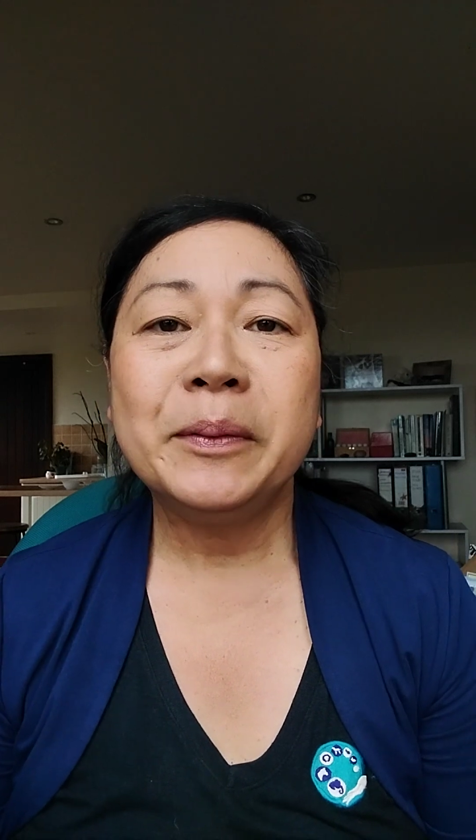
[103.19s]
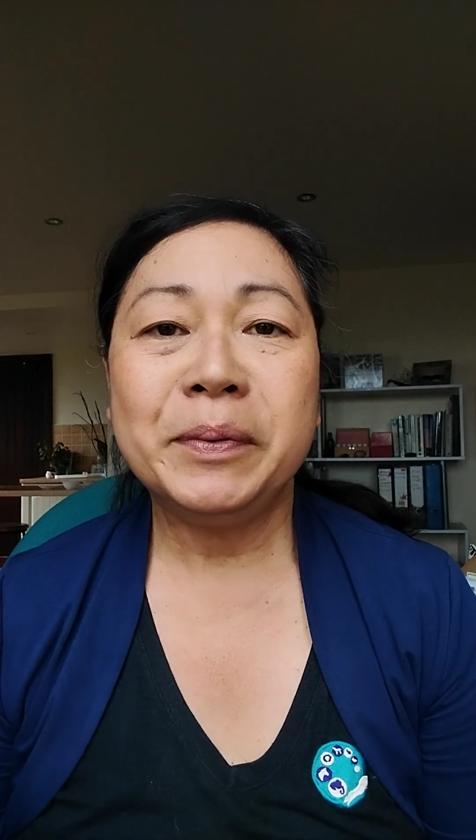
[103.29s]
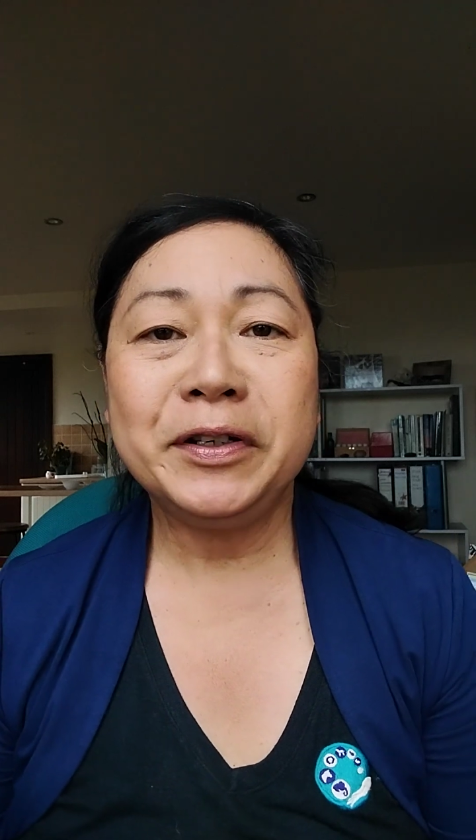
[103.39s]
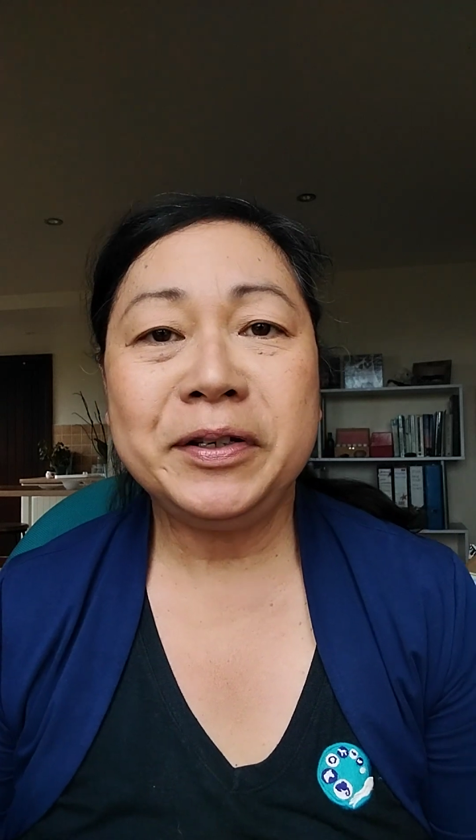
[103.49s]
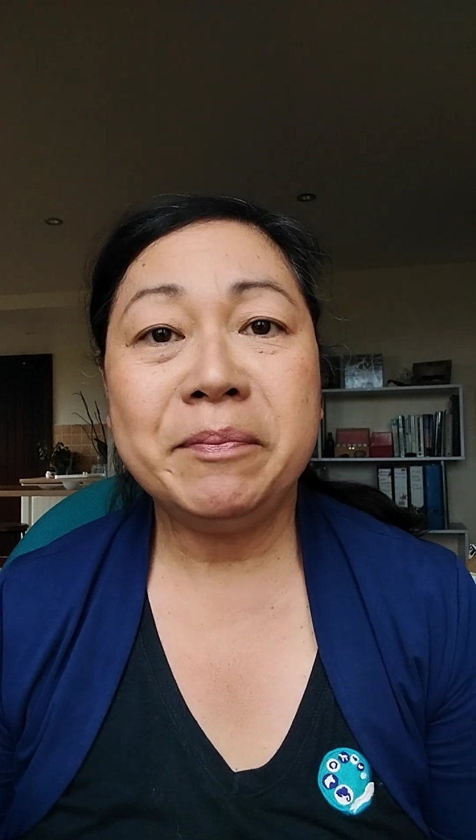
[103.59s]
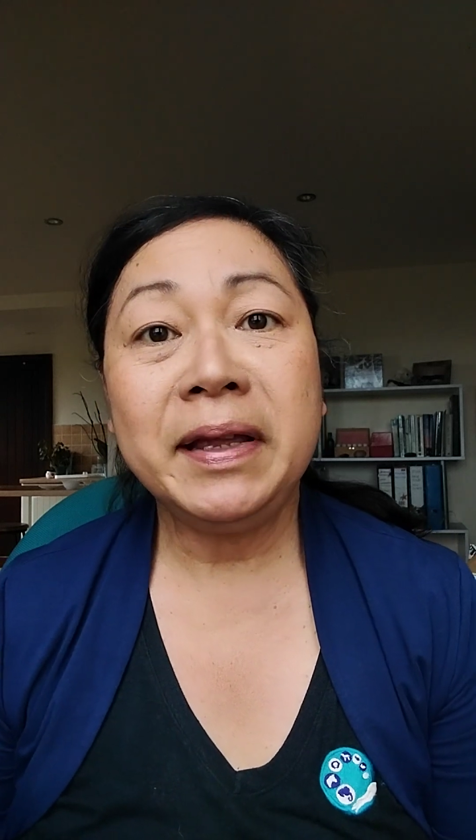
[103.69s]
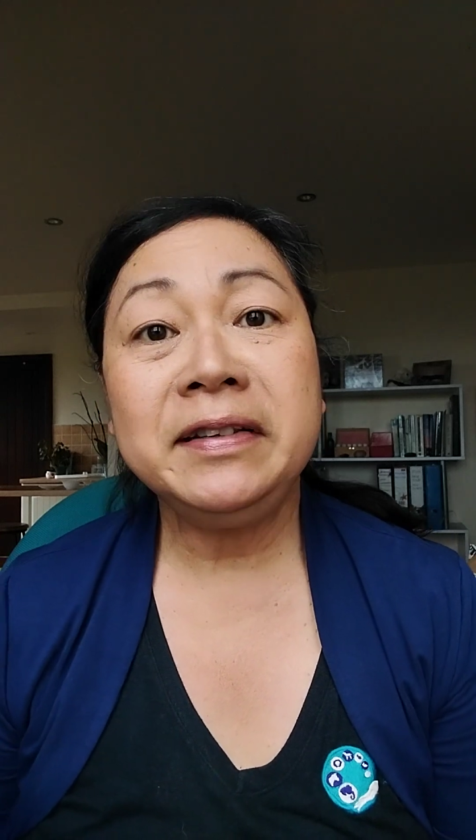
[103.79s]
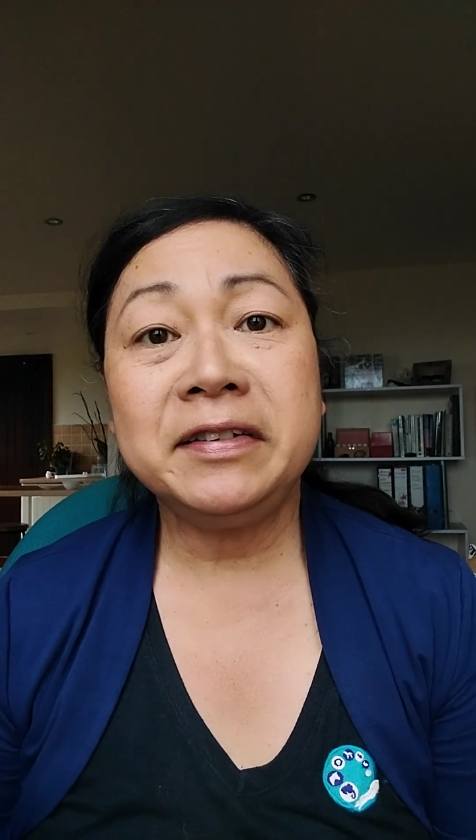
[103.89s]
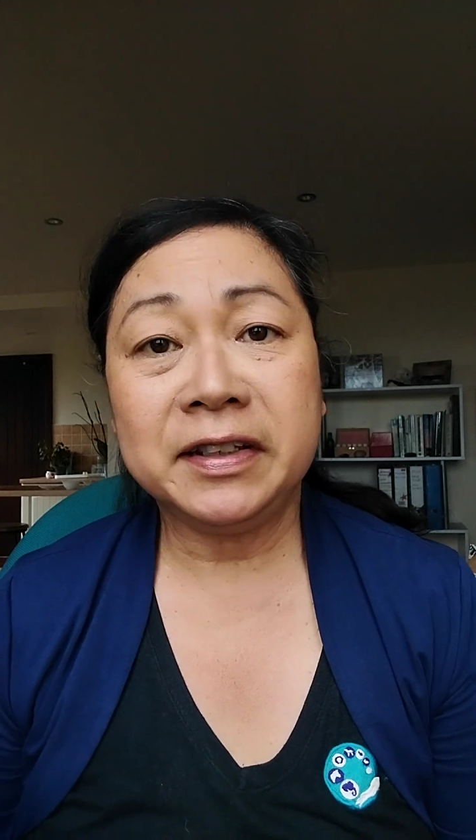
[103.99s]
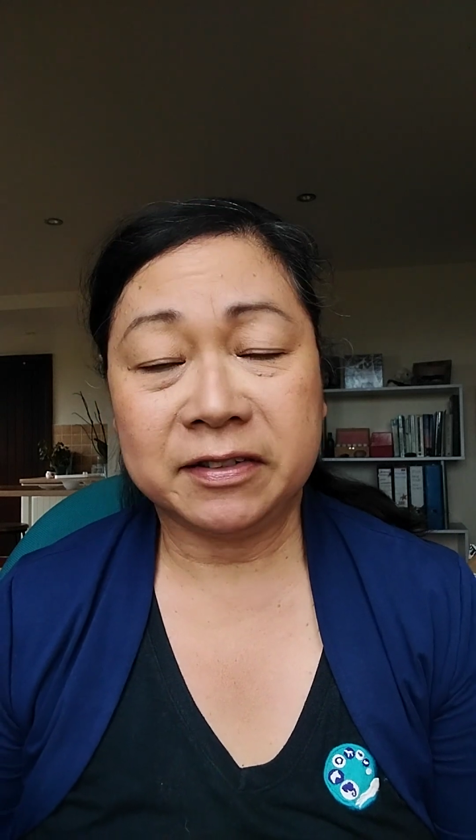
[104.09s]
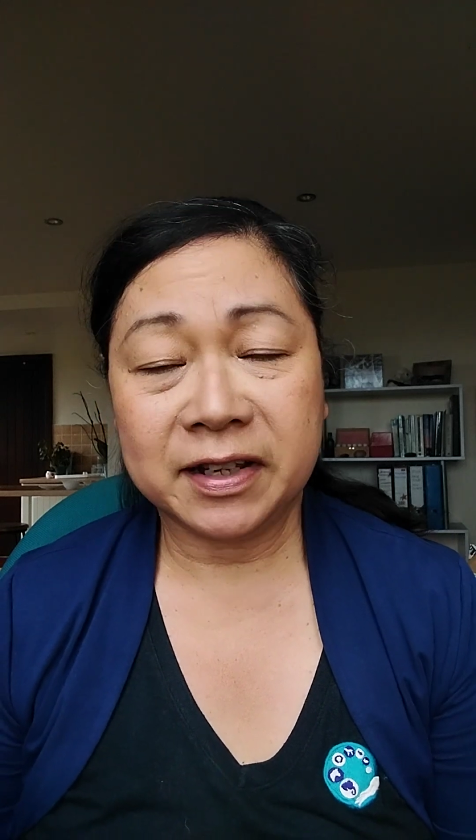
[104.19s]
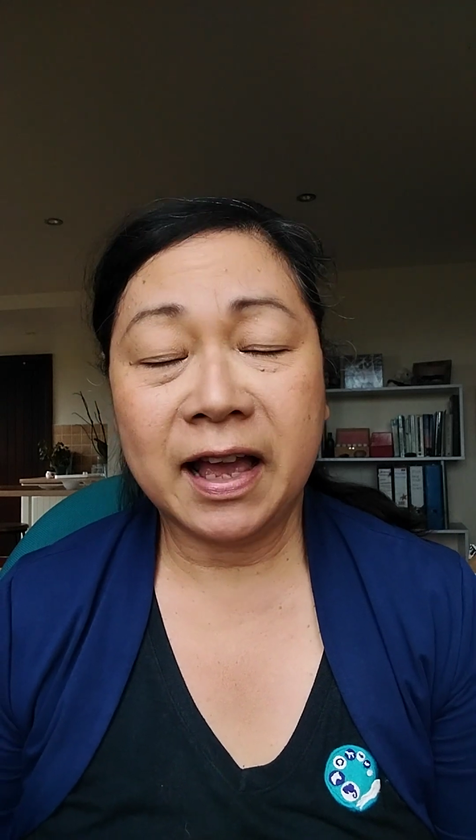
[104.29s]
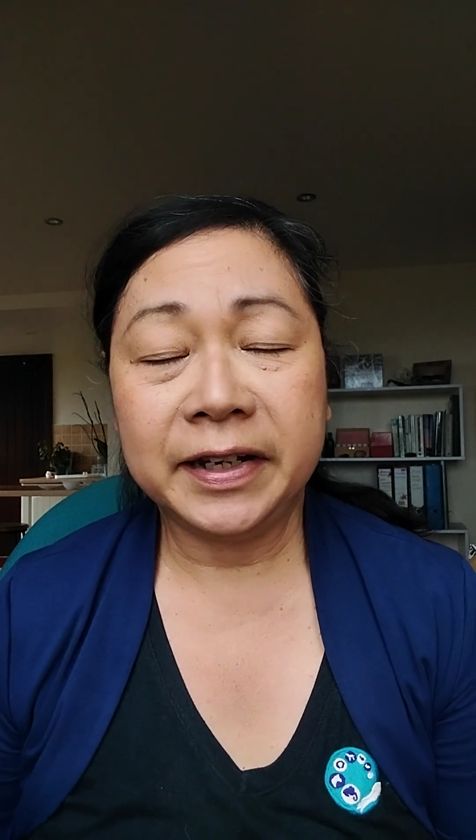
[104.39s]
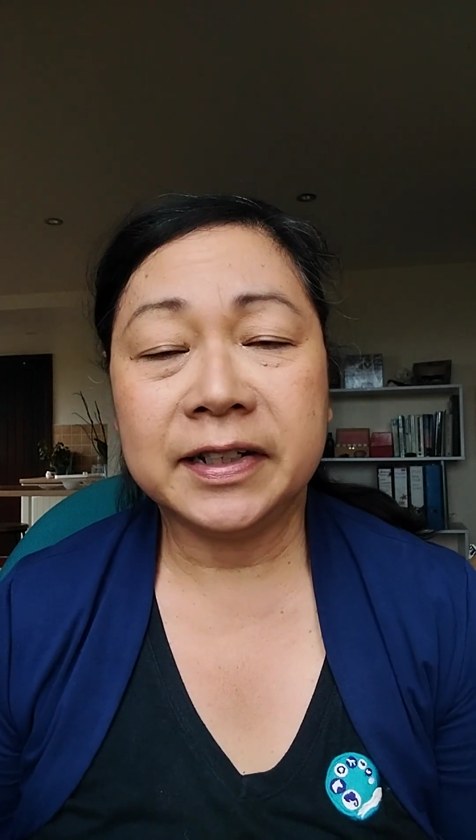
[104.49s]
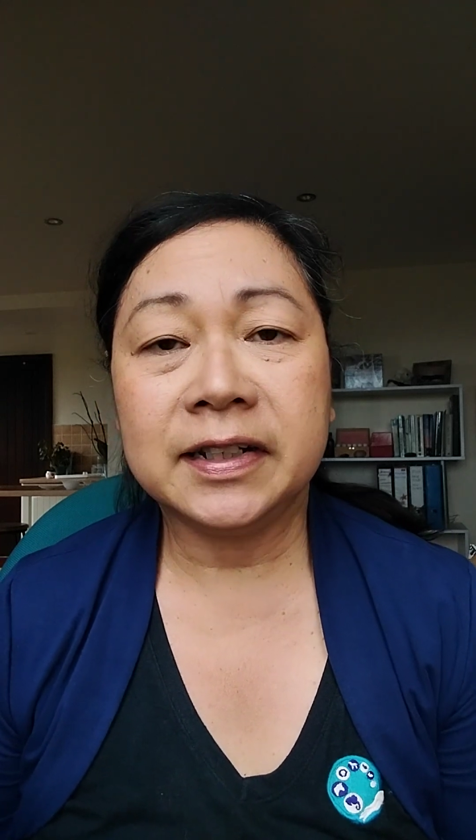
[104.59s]
but she meant it
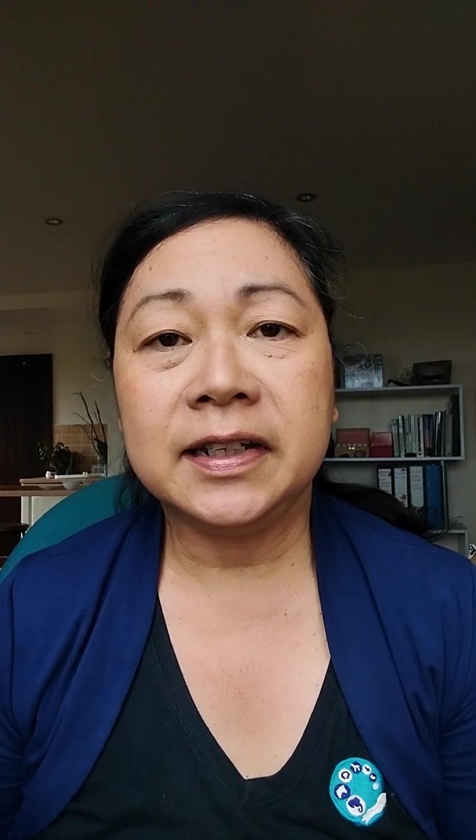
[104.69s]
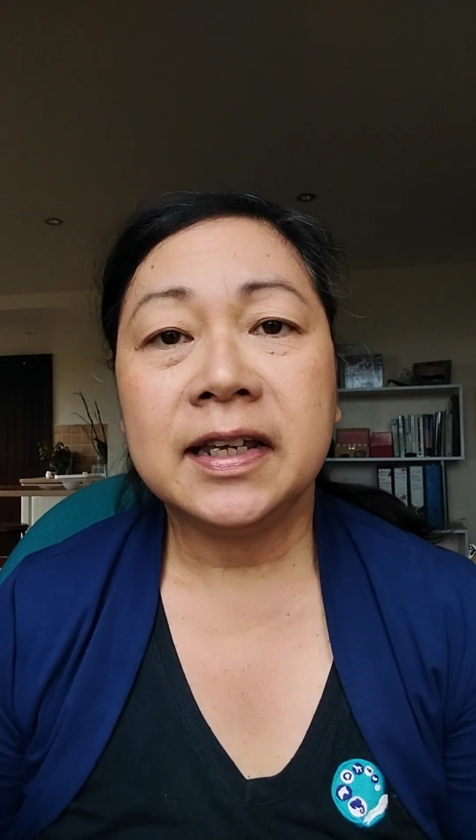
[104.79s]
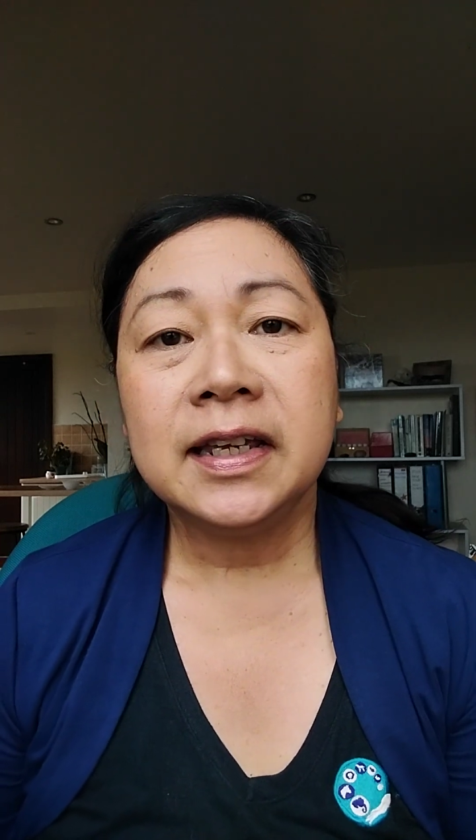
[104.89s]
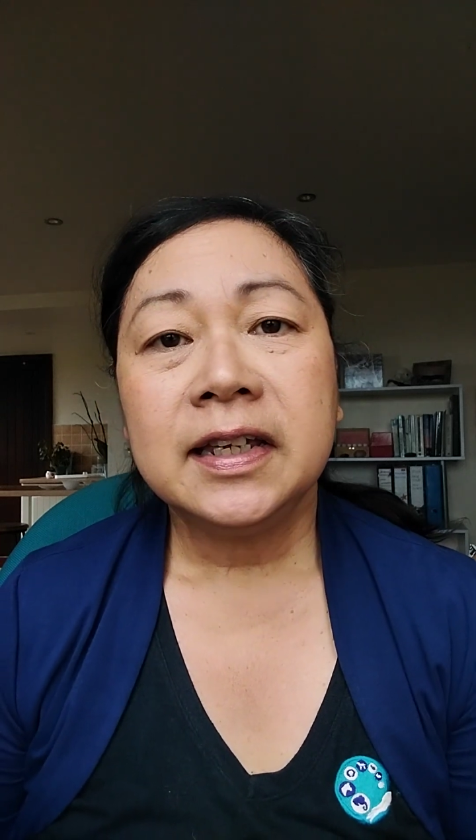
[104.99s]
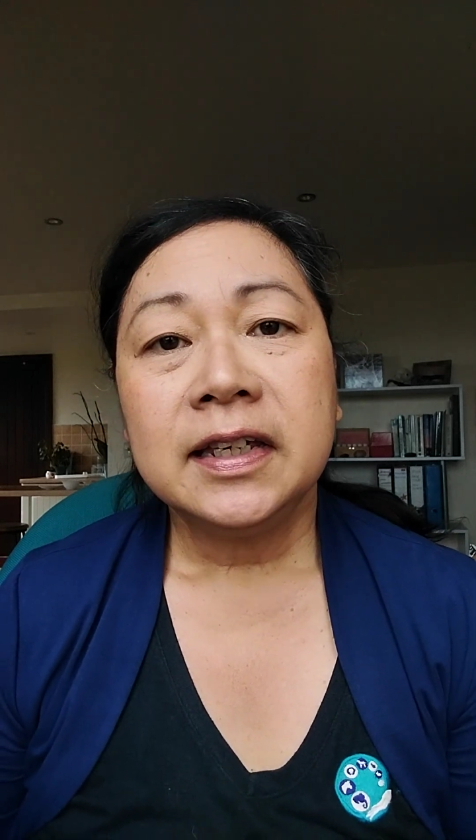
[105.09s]
kindly.